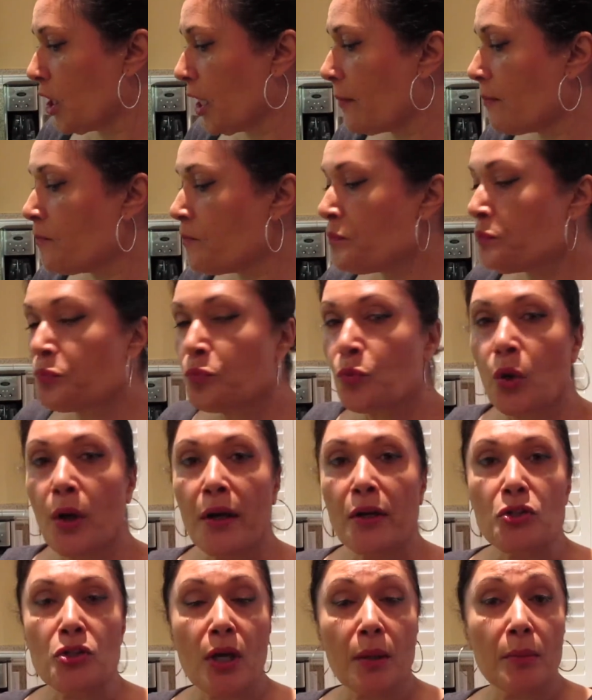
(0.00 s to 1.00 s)
All
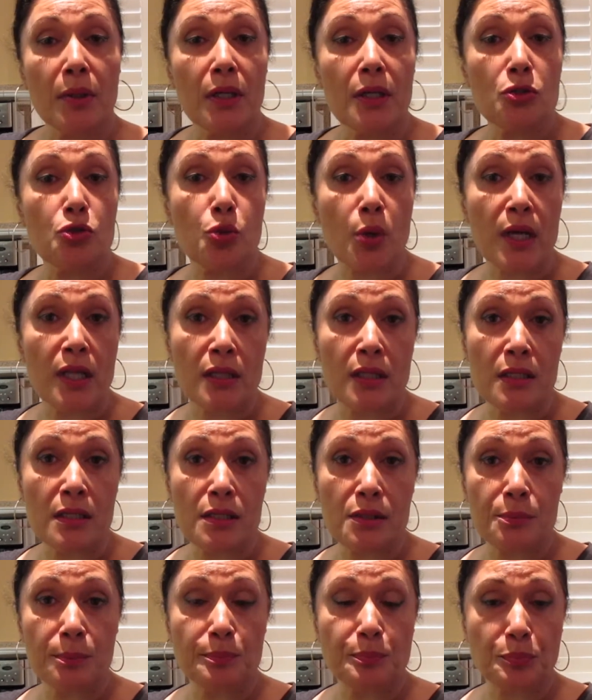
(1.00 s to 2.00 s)
right, so I'm going to drain
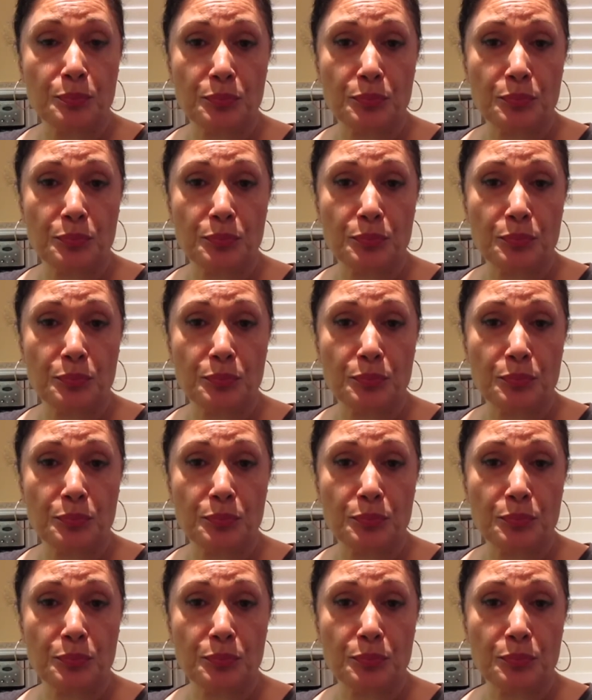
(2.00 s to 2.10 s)
this.